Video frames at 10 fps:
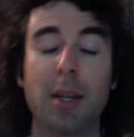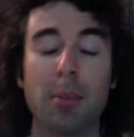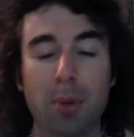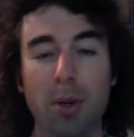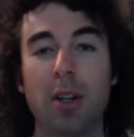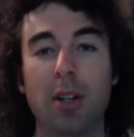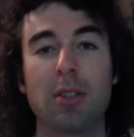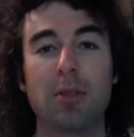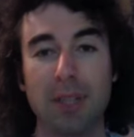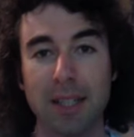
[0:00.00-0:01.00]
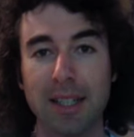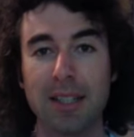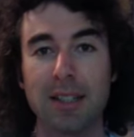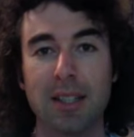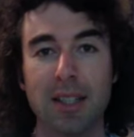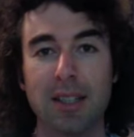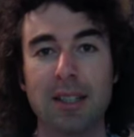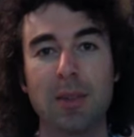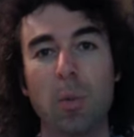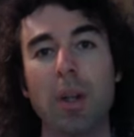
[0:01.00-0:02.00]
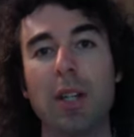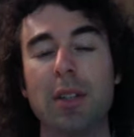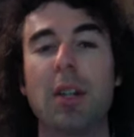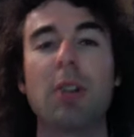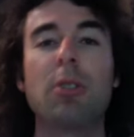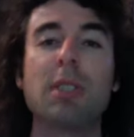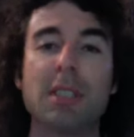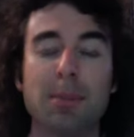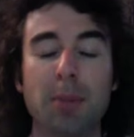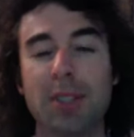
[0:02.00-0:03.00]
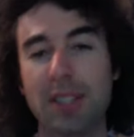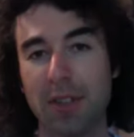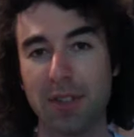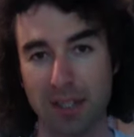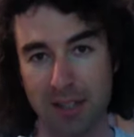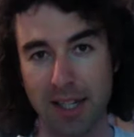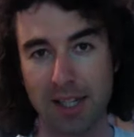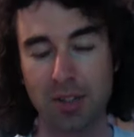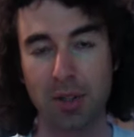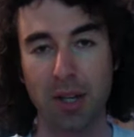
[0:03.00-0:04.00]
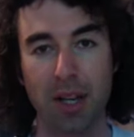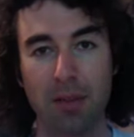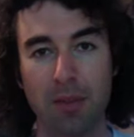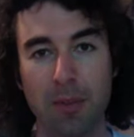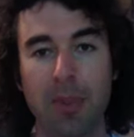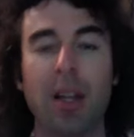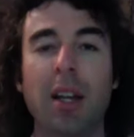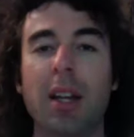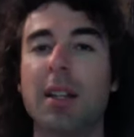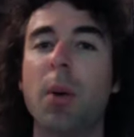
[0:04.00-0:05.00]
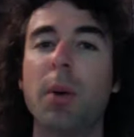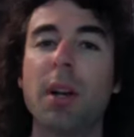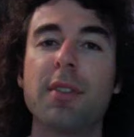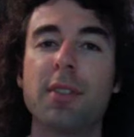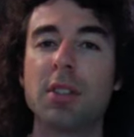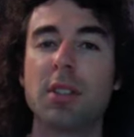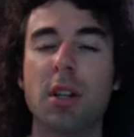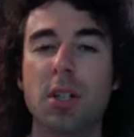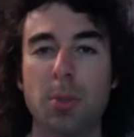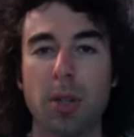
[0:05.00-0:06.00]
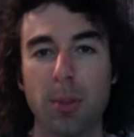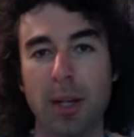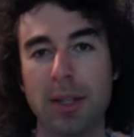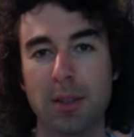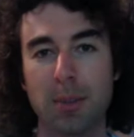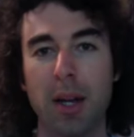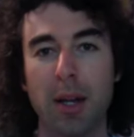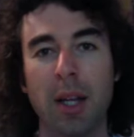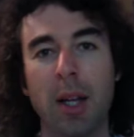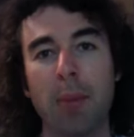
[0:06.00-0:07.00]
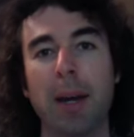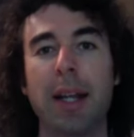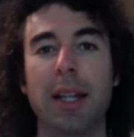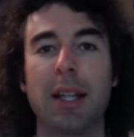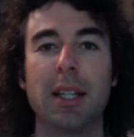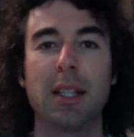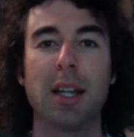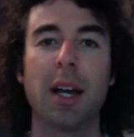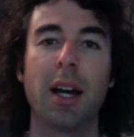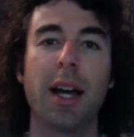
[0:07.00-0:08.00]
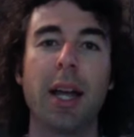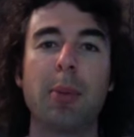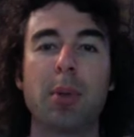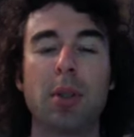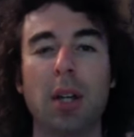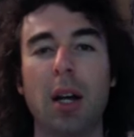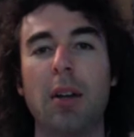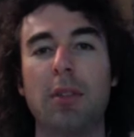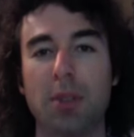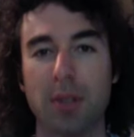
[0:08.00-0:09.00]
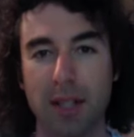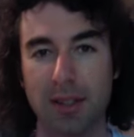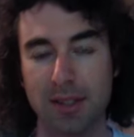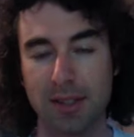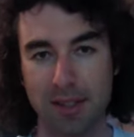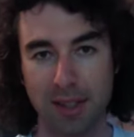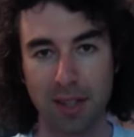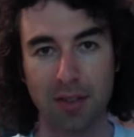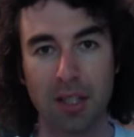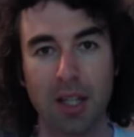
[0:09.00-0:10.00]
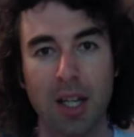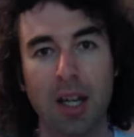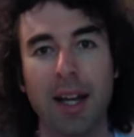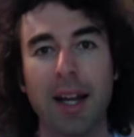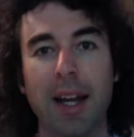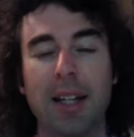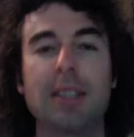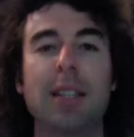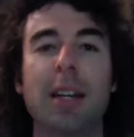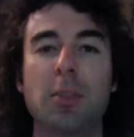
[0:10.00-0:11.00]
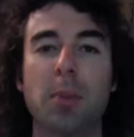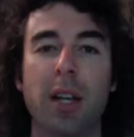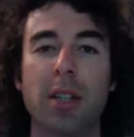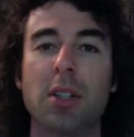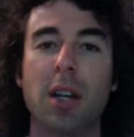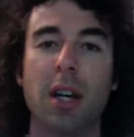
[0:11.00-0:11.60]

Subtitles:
product release, is one of the most significant tasks you have. Now, when I first launched Blog Mastermind back in April of 2007, I had a sales page.